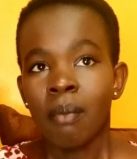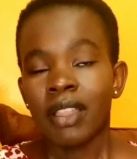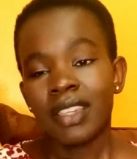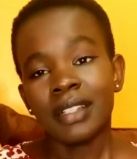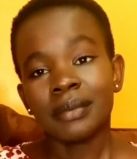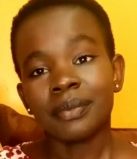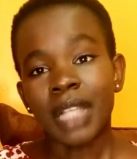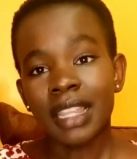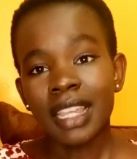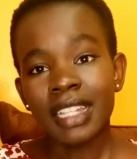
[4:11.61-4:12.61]
But then
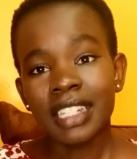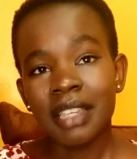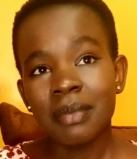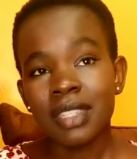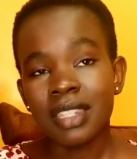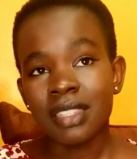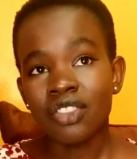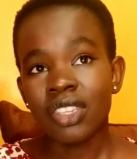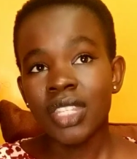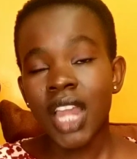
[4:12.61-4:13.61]
I think at times it is
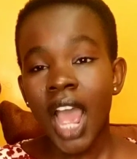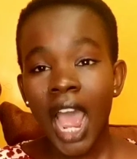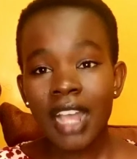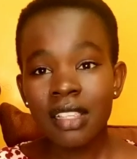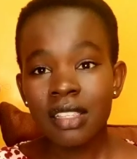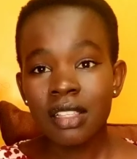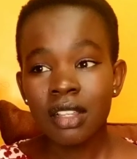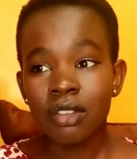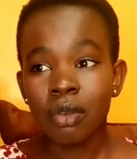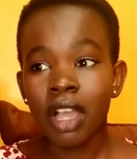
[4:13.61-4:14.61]
just us
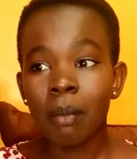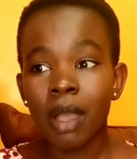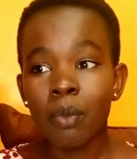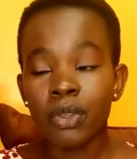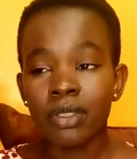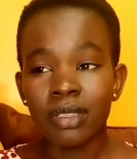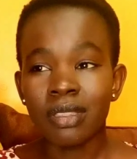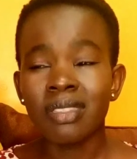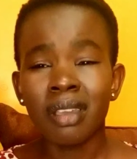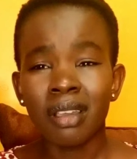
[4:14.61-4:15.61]
to come up with
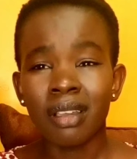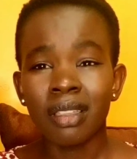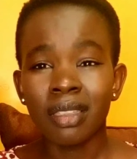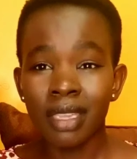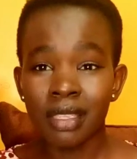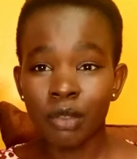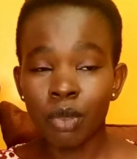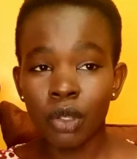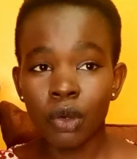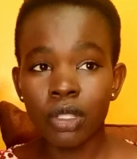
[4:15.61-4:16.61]
these things,
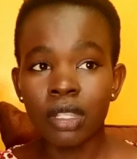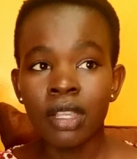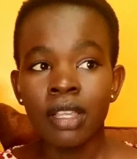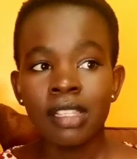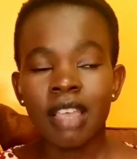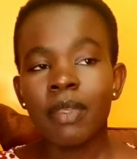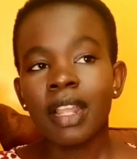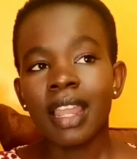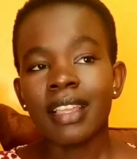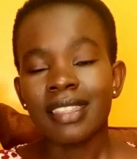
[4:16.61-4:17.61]
because
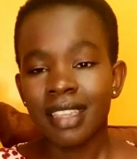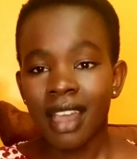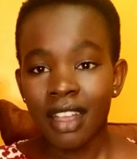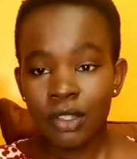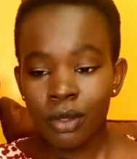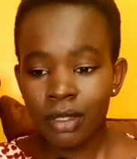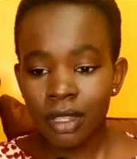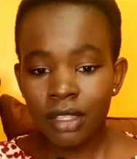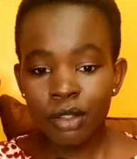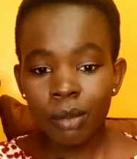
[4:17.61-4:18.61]
something like side hustles,
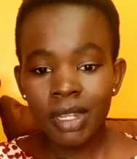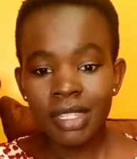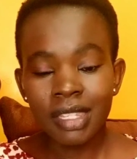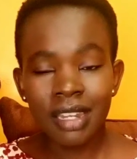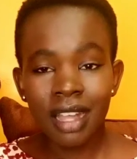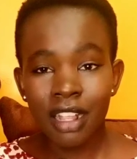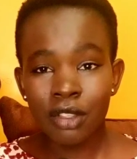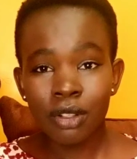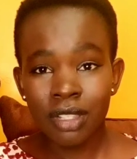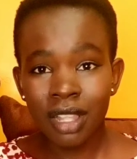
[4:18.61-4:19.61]
there's so many side
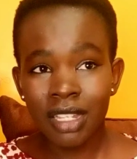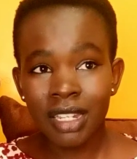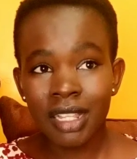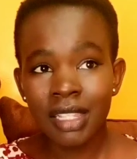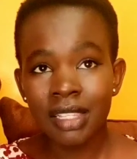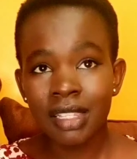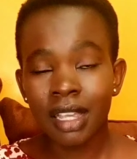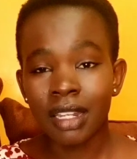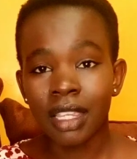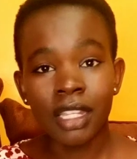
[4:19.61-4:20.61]
hustles that nurses
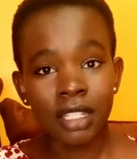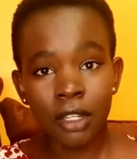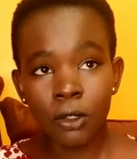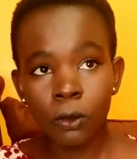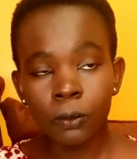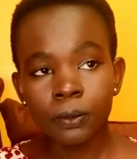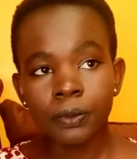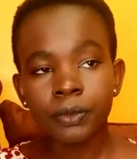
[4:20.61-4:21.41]
can get into.